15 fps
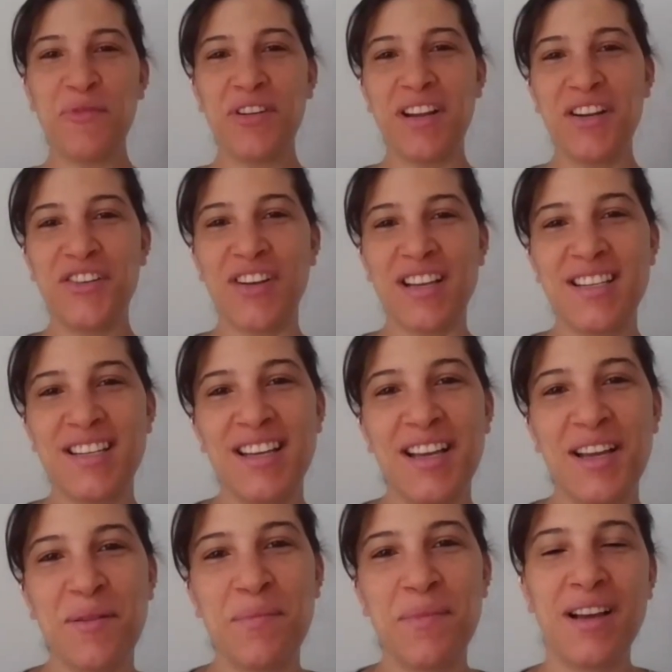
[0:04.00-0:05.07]
I'm Renée DiResta.
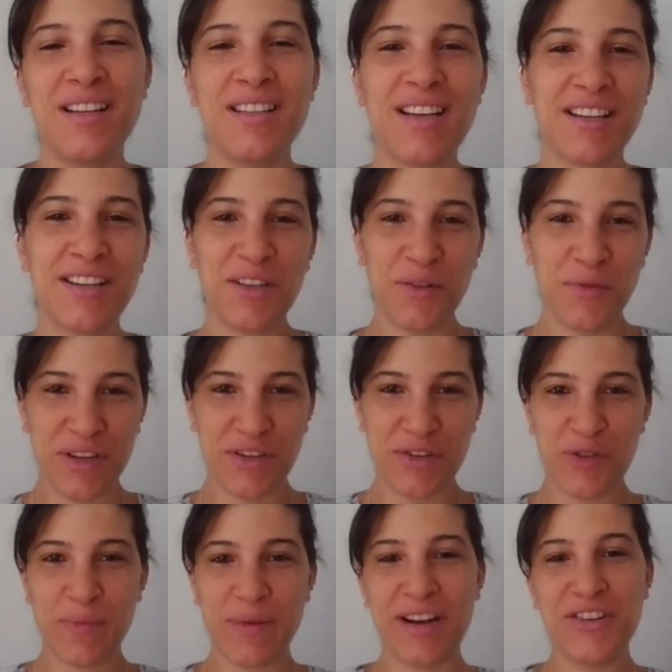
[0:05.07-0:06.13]
I'm a technical
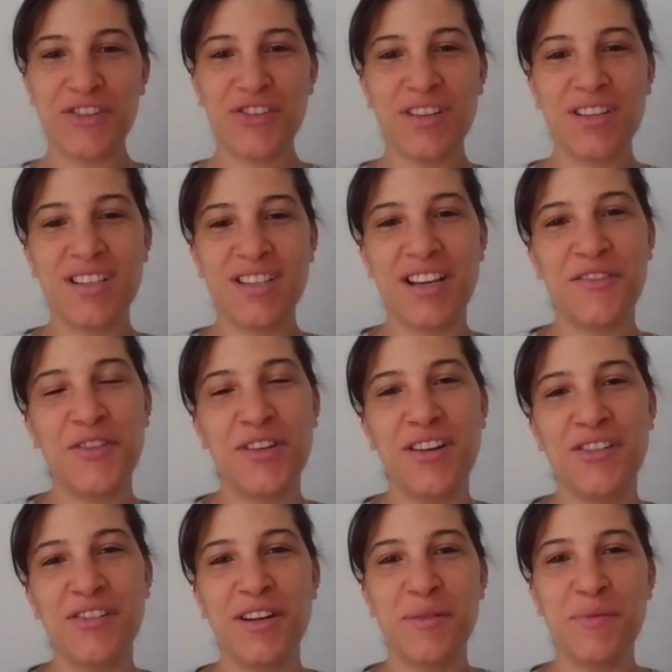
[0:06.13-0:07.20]
research manager at Stanford
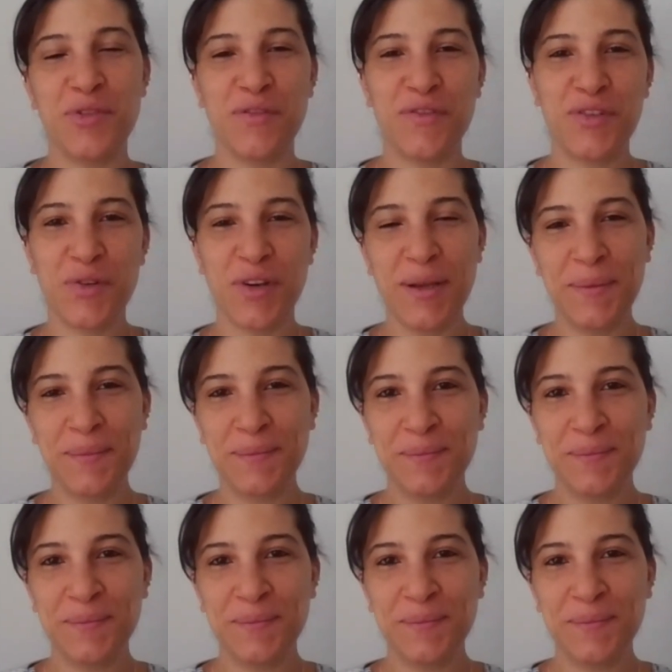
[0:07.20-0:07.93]
Internet Observatory.